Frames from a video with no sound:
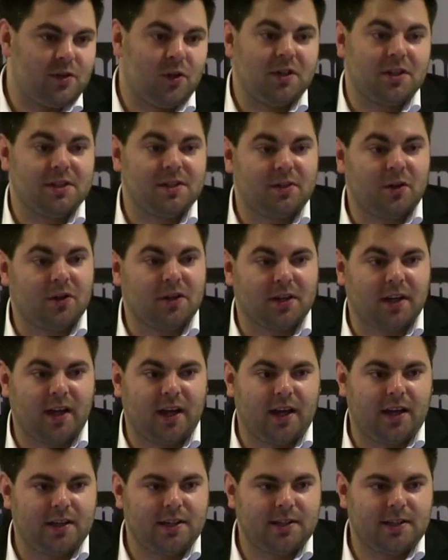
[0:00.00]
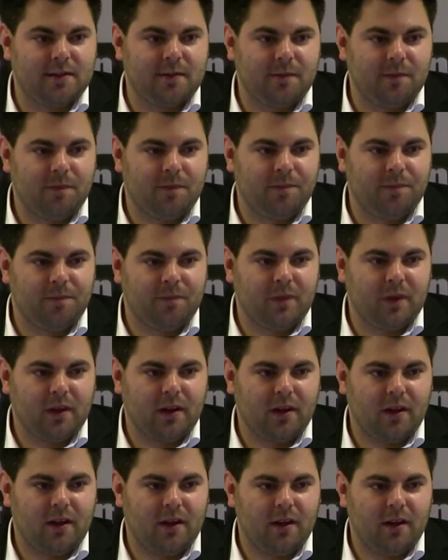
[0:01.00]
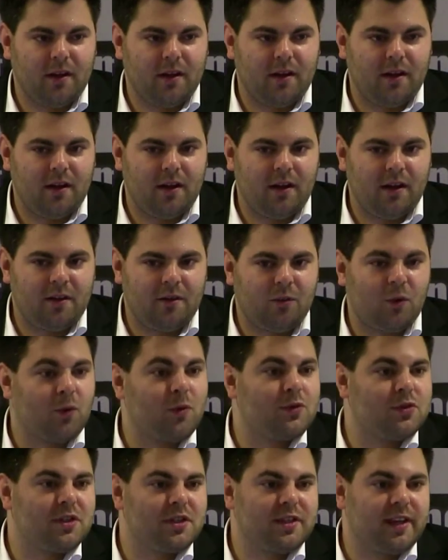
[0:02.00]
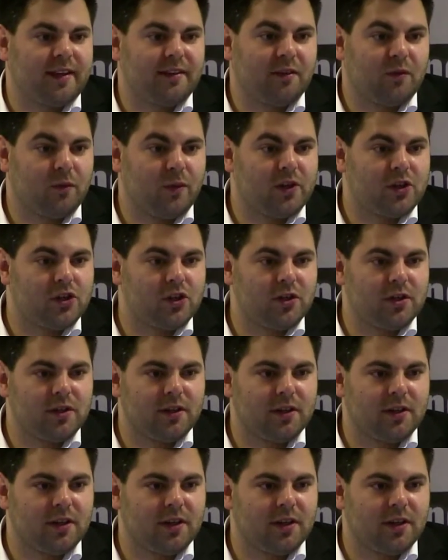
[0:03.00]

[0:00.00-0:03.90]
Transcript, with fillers: not, this is not the case. And what was the second question?